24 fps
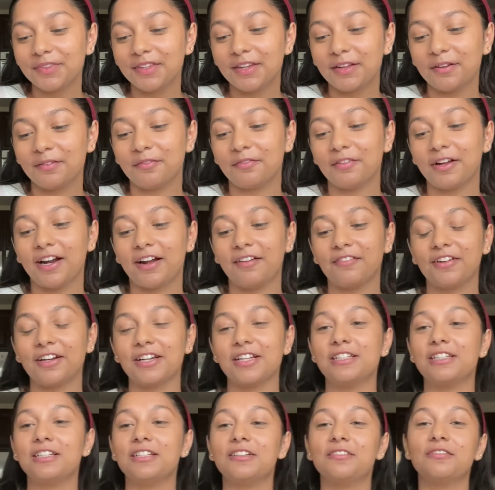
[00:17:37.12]
what I want to
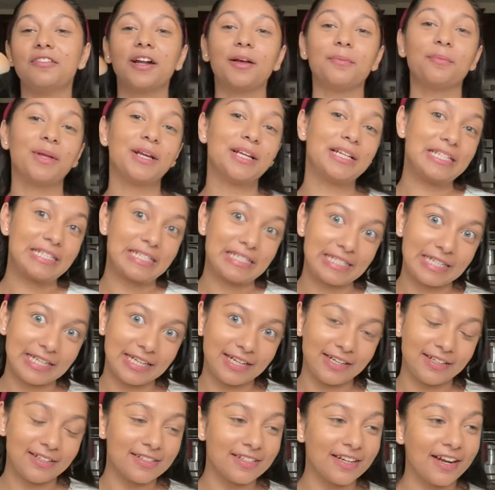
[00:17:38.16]
do when I'm like
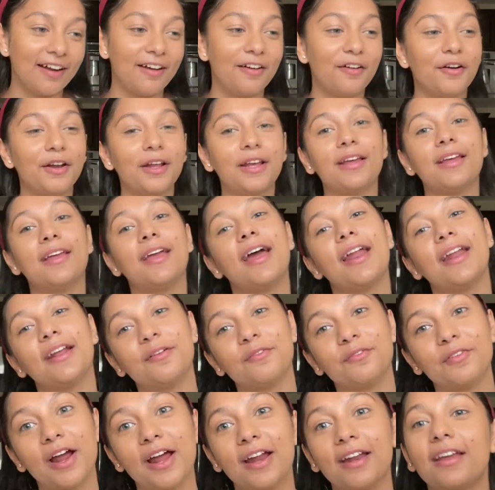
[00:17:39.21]
sitting down and getting
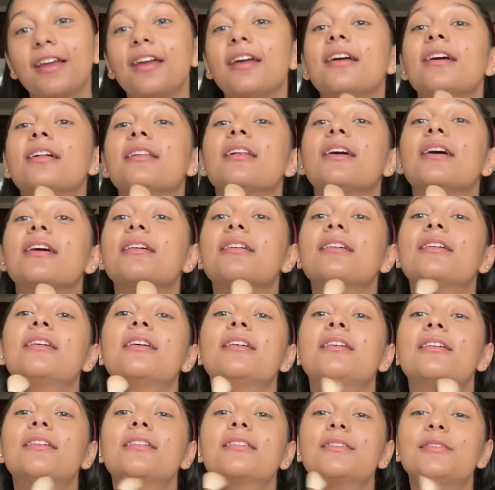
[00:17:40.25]
ready, like
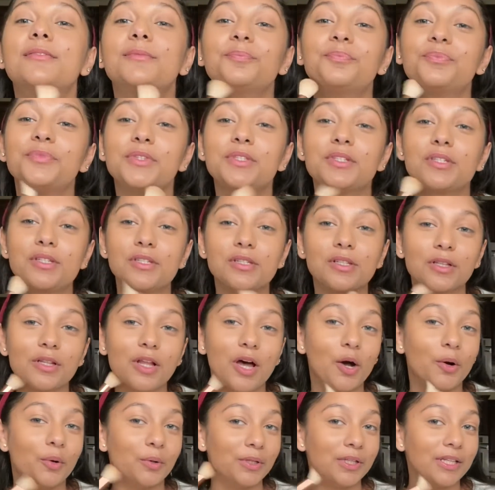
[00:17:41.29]

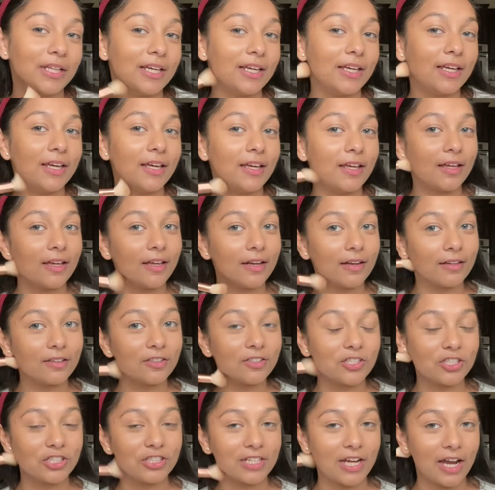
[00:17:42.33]
slowly and
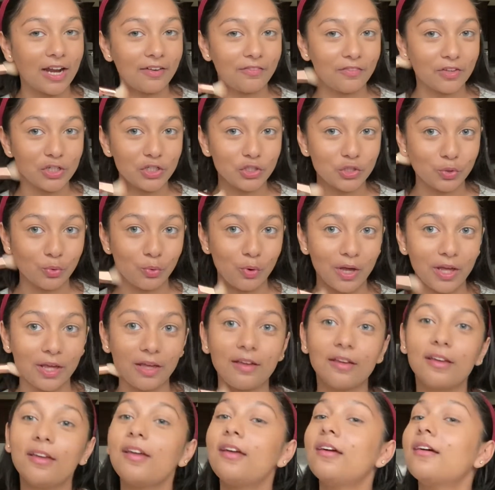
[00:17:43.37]
just kind of
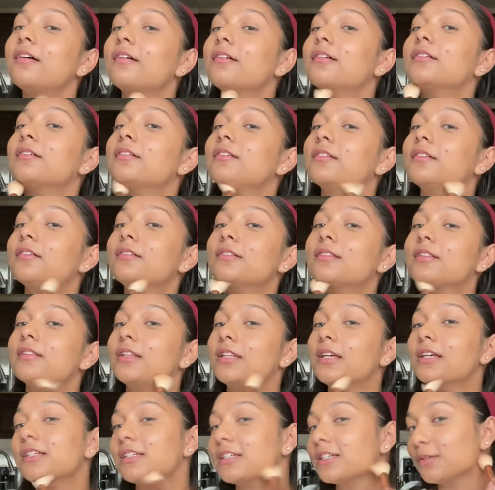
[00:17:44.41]
enjoying it.
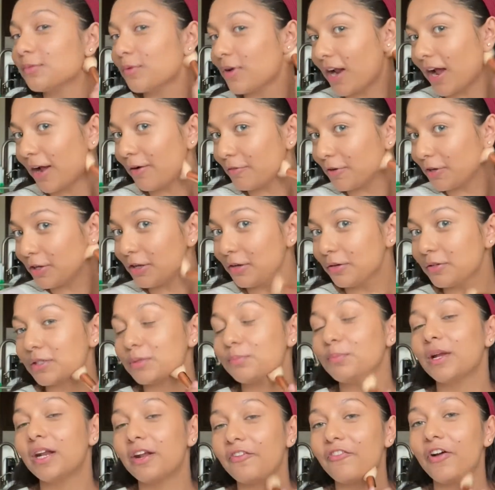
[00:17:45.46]
This is what I would use.
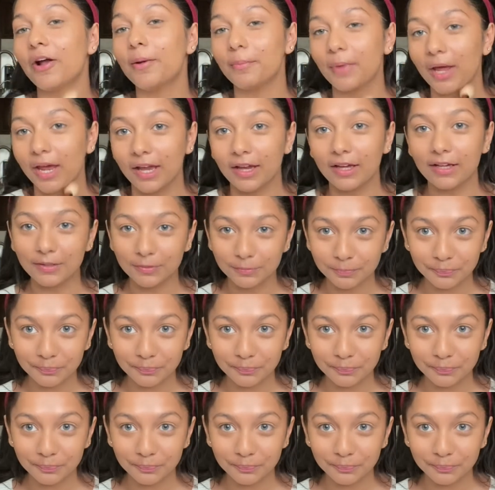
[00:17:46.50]
But if I'm like